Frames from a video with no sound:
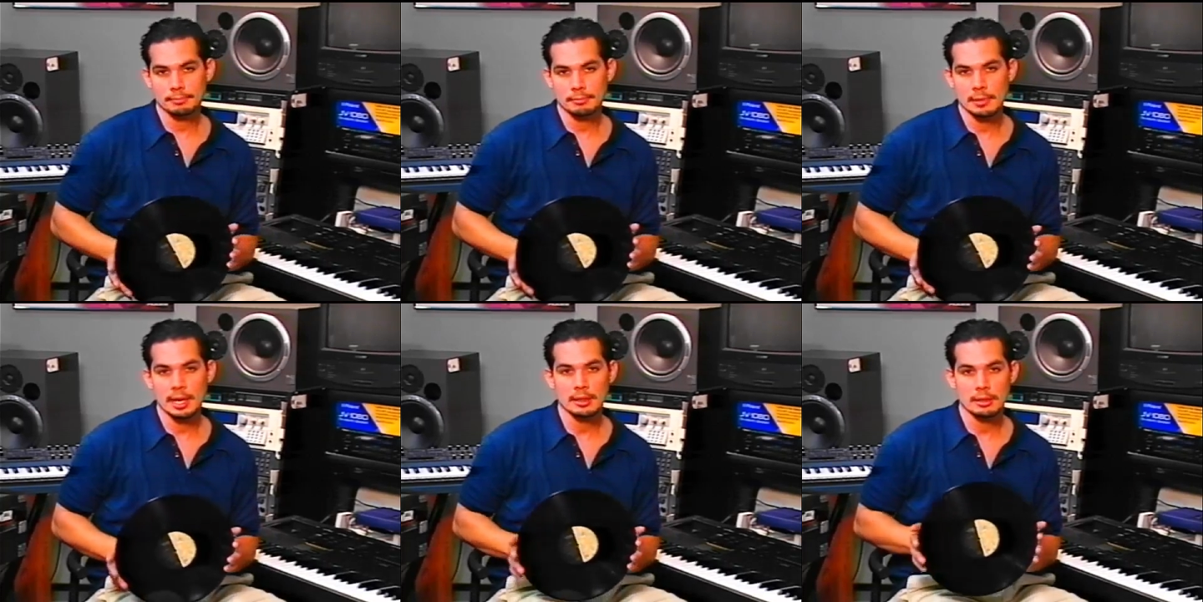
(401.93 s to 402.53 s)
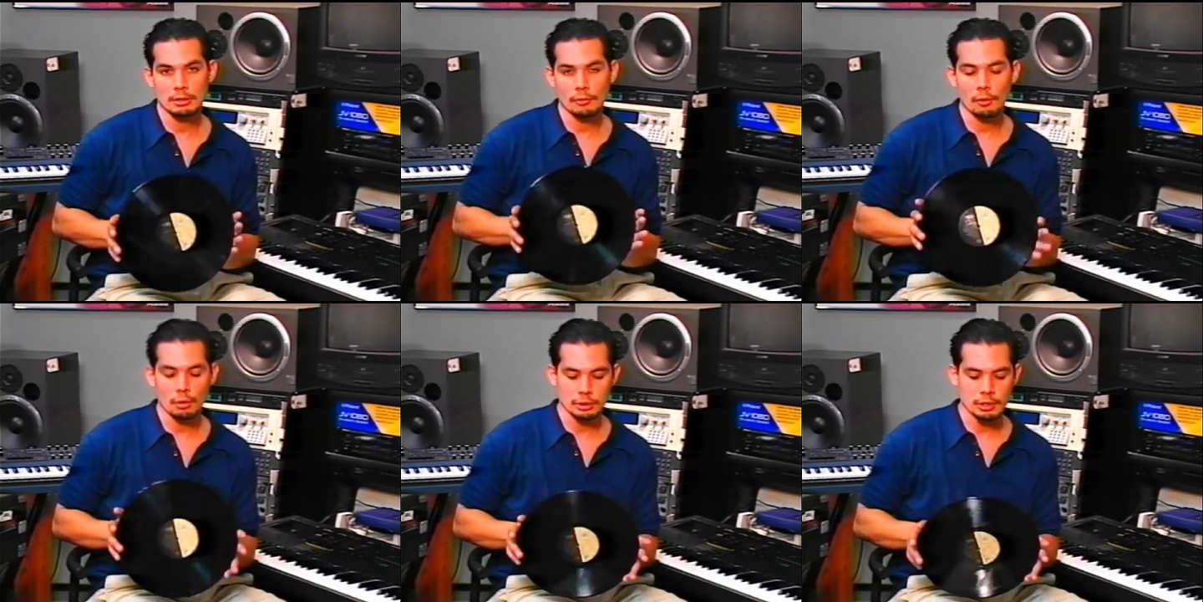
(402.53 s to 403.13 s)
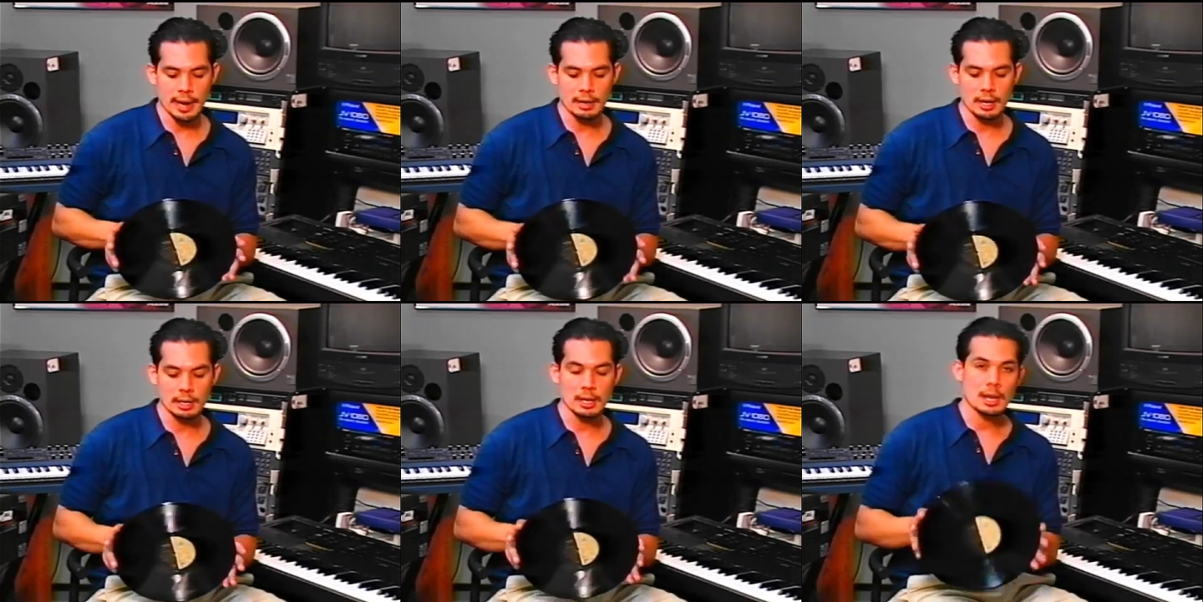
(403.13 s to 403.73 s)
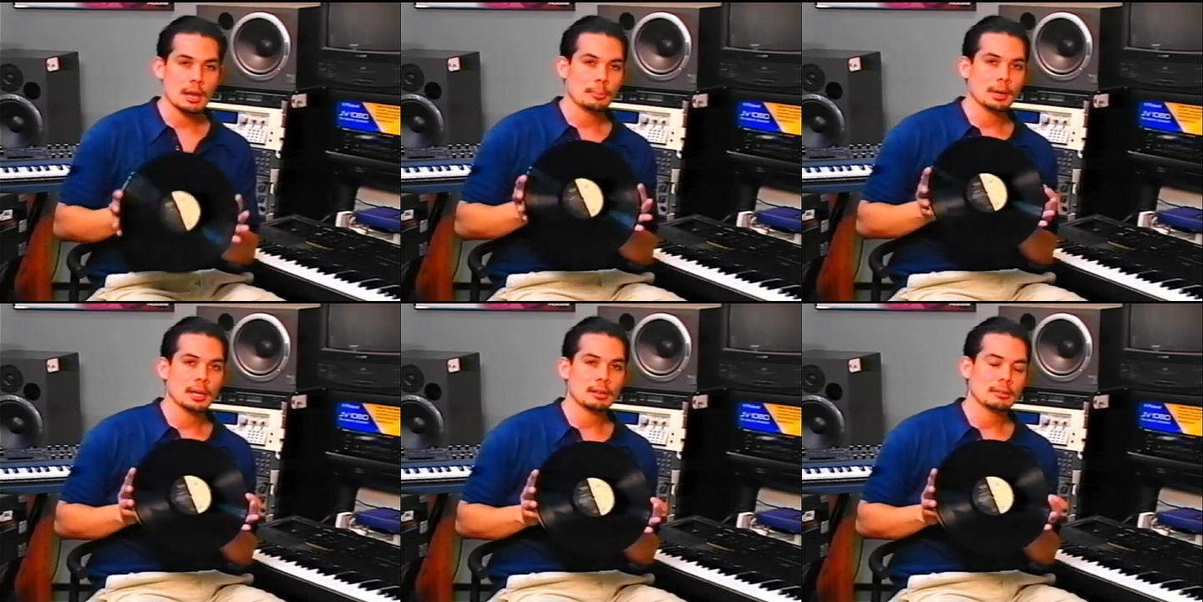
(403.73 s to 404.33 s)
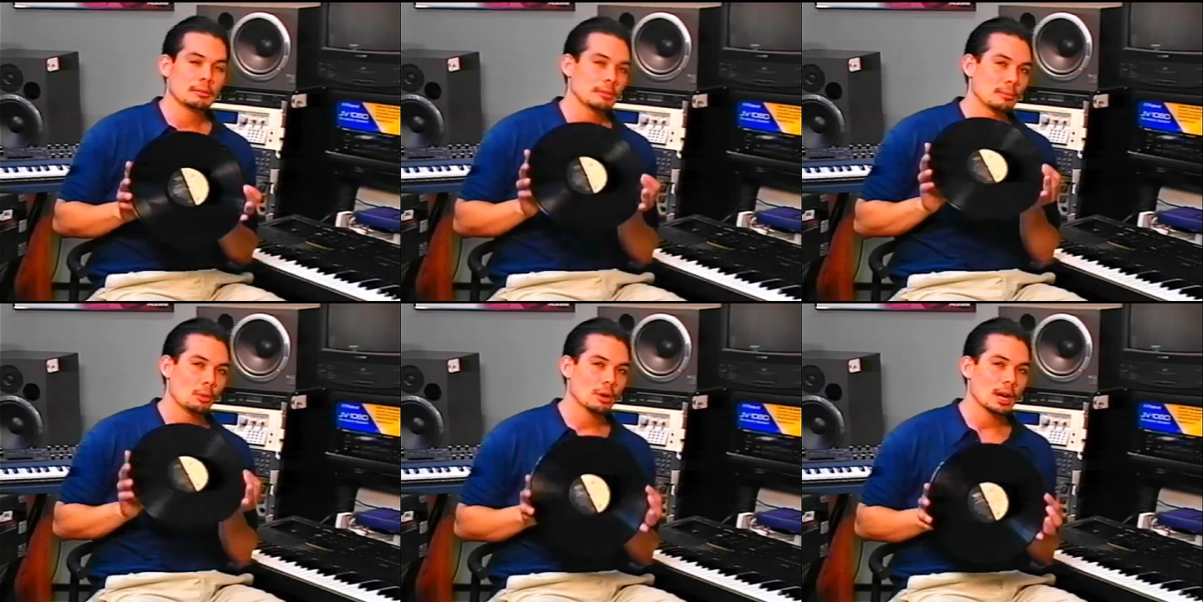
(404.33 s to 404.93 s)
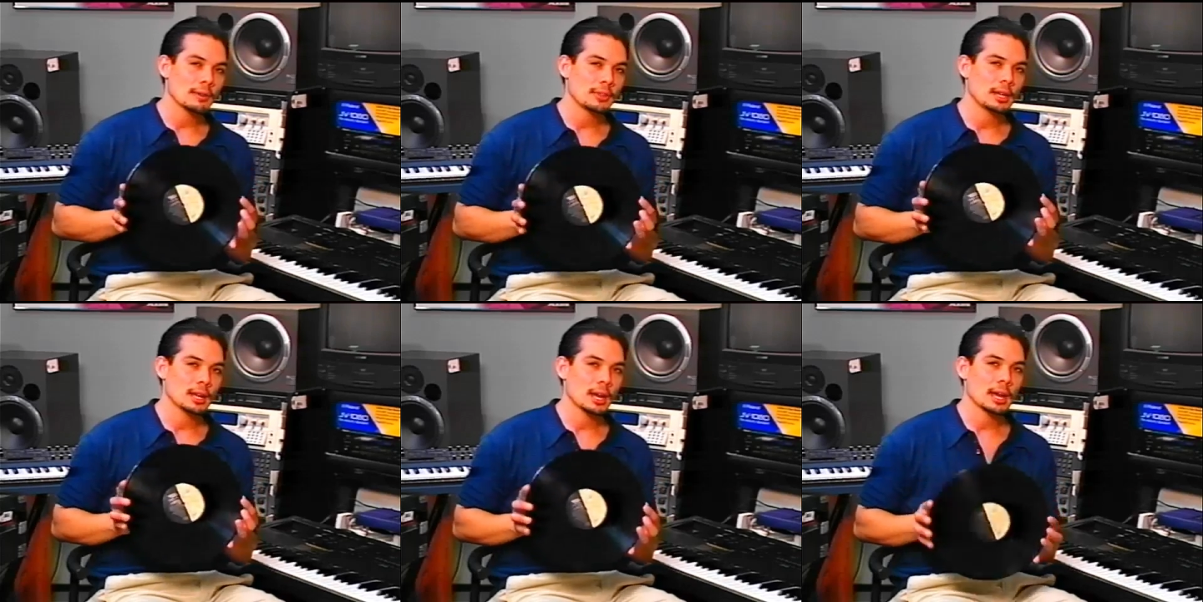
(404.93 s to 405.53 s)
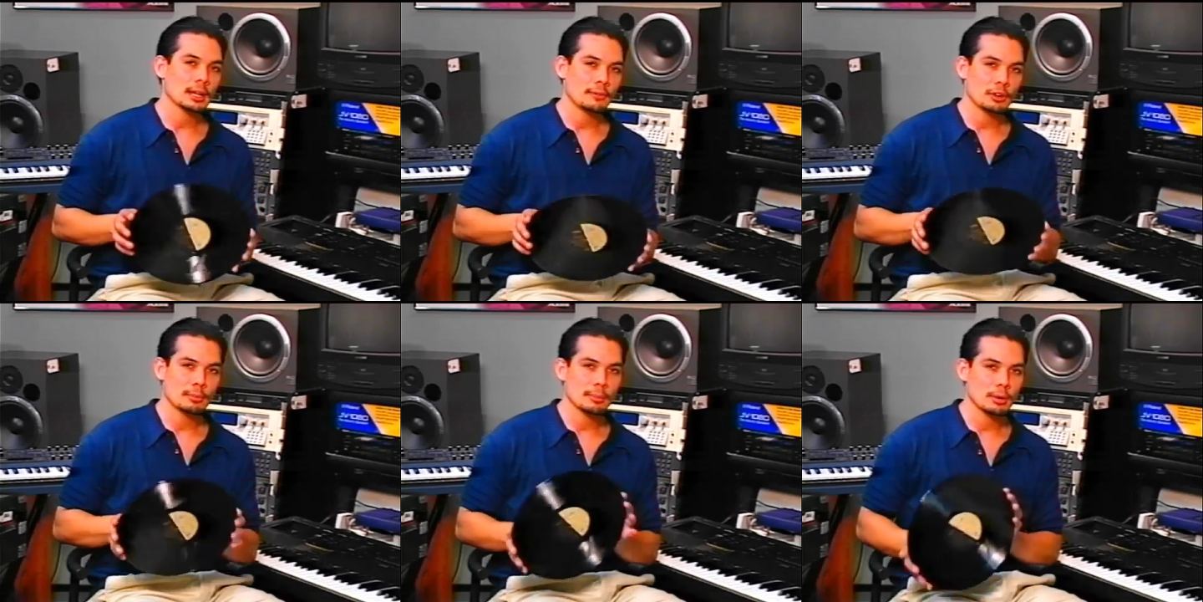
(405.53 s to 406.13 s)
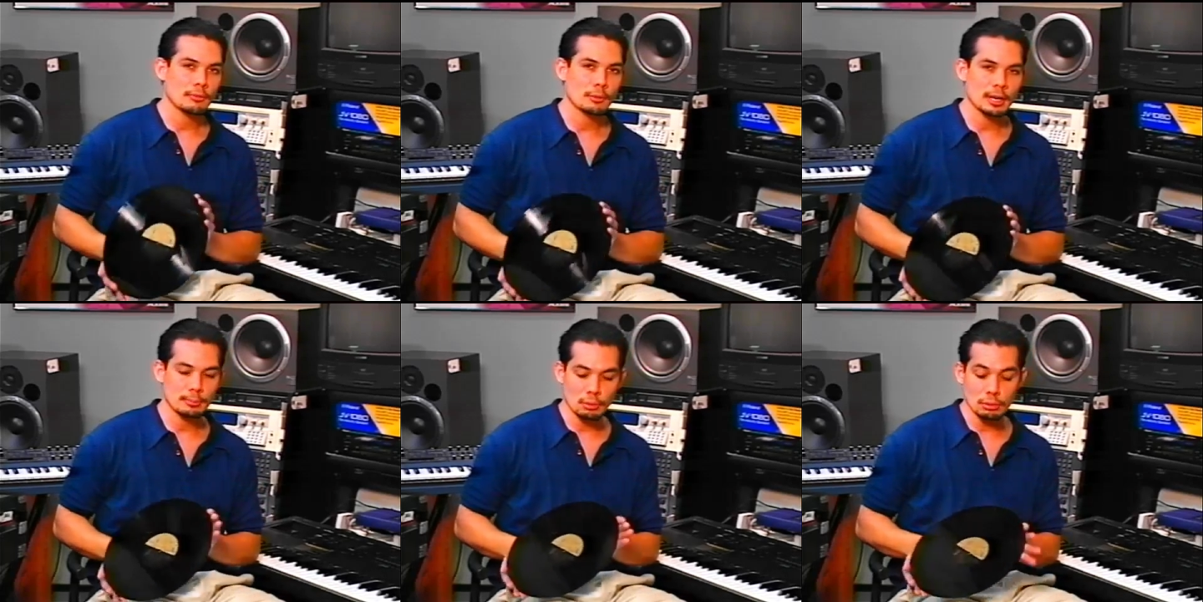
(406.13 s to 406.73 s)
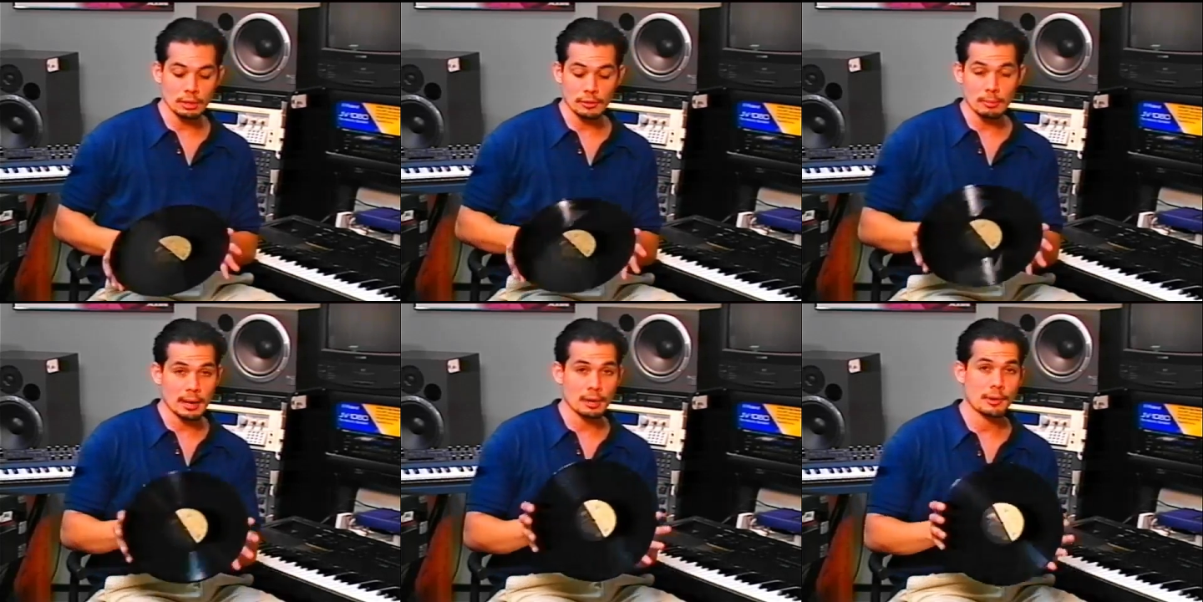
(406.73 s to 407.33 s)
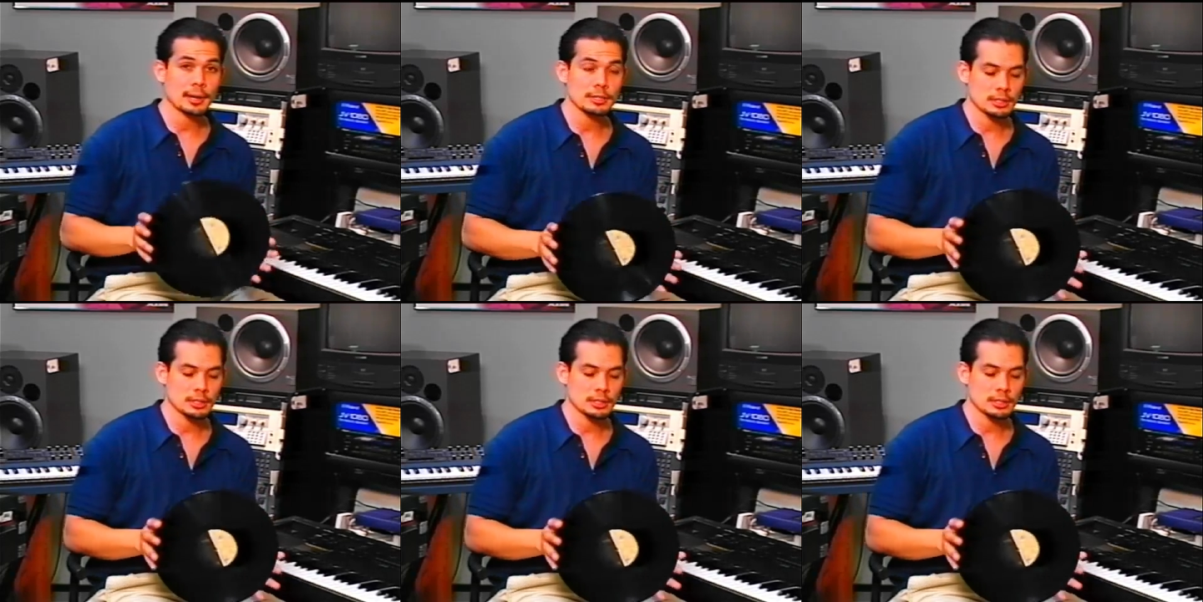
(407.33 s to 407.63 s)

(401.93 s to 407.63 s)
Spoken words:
get the vocal track on. But more often than not, if you're a member of a record pool or if you buy your records,